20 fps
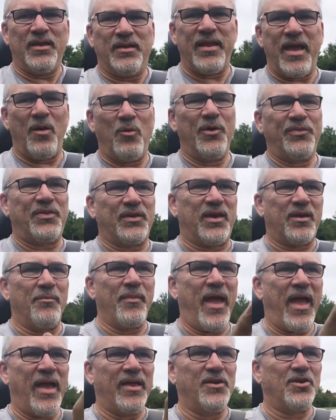now with the
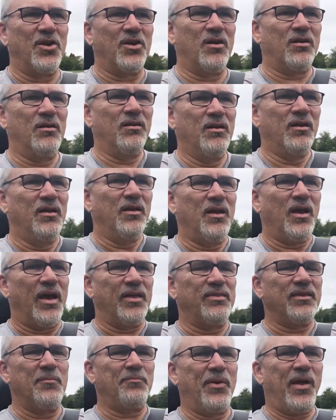Commander,
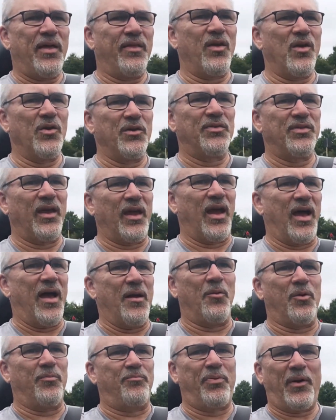I think probably the only thing
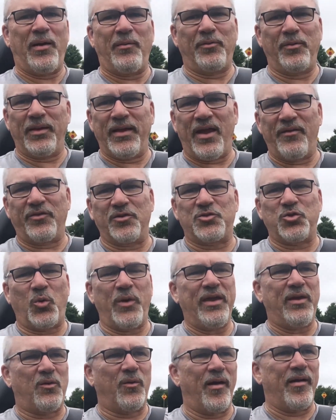I would probably ever
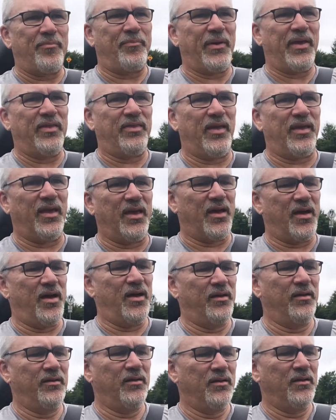tweak might be
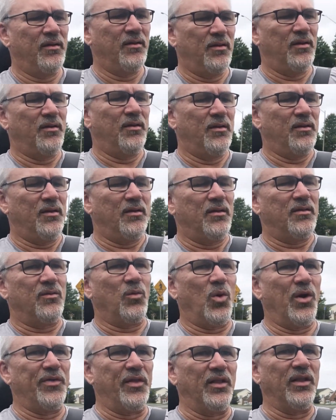the
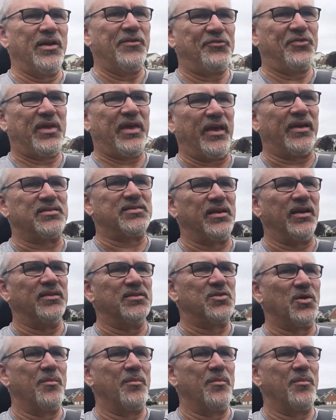where the lift kicks in.